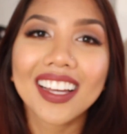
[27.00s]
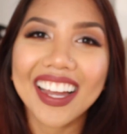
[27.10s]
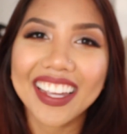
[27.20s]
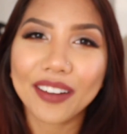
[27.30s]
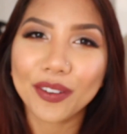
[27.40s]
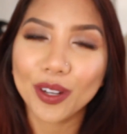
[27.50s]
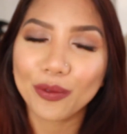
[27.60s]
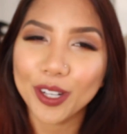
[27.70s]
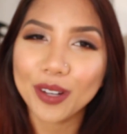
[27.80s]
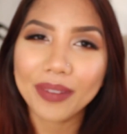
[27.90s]
Hi everyone,
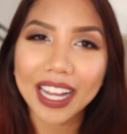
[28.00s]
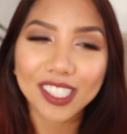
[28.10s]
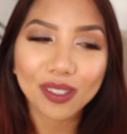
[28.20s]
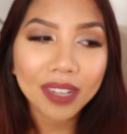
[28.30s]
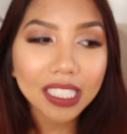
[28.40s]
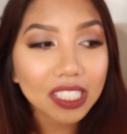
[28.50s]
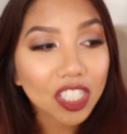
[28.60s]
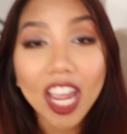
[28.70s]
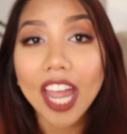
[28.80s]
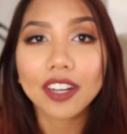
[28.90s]
welcome back to my
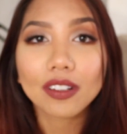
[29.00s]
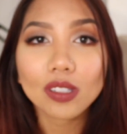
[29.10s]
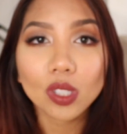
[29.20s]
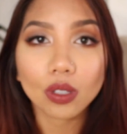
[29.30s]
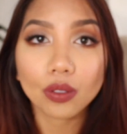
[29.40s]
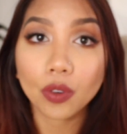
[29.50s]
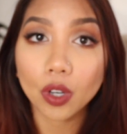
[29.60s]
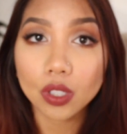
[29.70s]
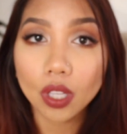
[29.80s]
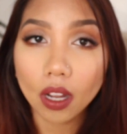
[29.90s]
channel. So
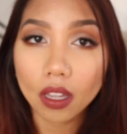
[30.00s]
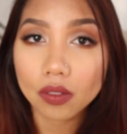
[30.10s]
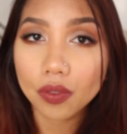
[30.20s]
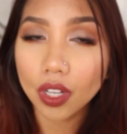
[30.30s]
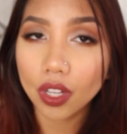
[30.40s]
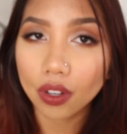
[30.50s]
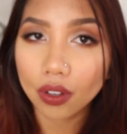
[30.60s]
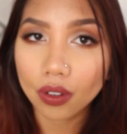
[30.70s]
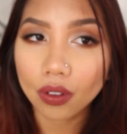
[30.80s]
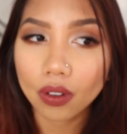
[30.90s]
for today's
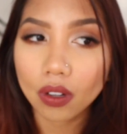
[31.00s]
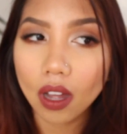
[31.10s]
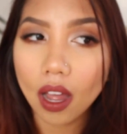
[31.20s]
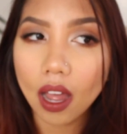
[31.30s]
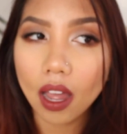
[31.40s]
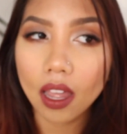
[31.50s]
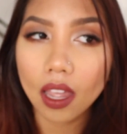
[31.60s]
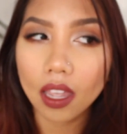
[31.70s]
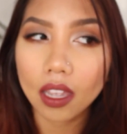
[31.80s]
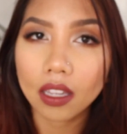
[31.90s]
video
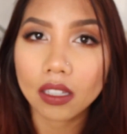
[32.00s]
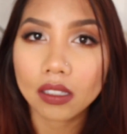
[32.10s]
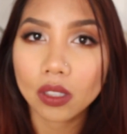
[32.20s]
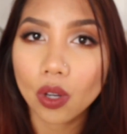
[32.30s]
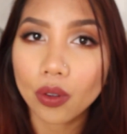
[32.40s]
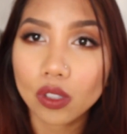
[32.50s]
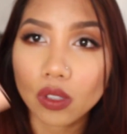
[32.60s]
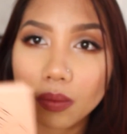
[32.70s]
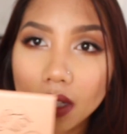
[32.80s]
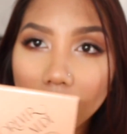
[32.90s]
is going
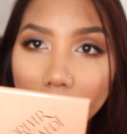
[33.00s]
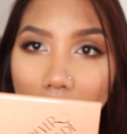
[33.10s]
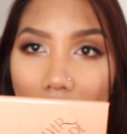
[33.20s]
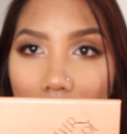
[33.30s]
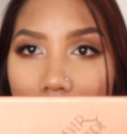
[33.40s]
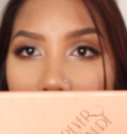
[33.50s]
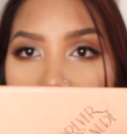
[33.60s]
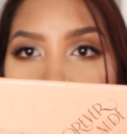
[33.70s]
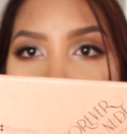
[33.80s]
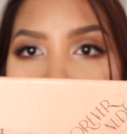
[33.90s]
to be about
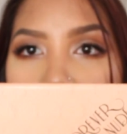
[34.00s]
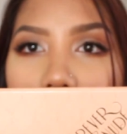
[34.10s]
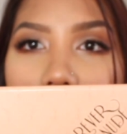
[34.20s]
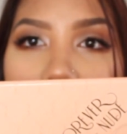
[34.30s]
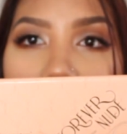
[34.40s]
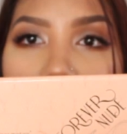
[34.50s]
the Forever